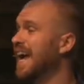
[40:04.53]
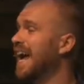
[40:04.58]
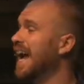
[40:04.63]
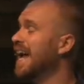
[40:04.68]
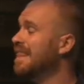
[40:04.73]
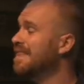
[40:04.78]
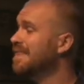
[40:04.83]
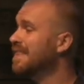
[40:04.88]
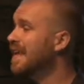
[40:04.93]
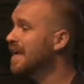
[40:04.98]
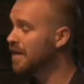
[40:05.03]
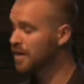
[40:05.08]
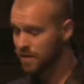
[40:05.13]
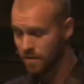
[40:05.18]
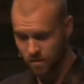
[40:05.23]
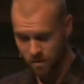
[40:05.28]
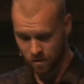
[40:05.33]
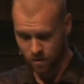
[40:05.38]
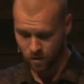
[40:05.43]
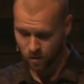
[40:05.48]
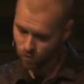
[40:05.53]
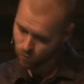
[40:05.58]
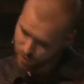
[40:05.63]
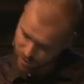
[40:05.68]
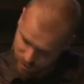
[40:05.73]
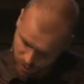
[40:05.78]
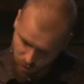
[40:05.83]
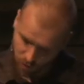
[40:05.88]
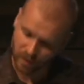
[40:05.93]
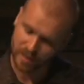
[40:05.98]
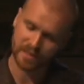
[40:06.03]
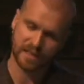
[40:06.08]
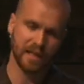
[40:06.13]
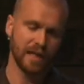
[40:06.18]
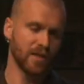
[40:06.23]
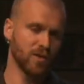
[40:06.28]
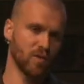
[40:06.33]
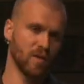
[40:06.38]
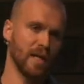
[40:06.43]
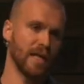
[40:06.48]
And then we do as the
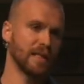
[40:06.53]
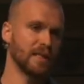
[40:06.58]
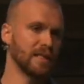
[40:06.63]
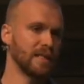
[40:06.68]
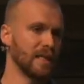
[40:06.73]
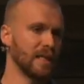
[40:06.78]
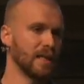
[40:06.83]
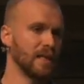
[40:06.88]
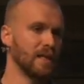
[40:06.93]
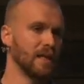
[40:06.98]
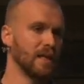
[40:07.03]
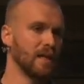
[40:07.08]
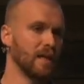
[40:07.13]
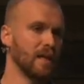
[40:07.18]
Israelites did,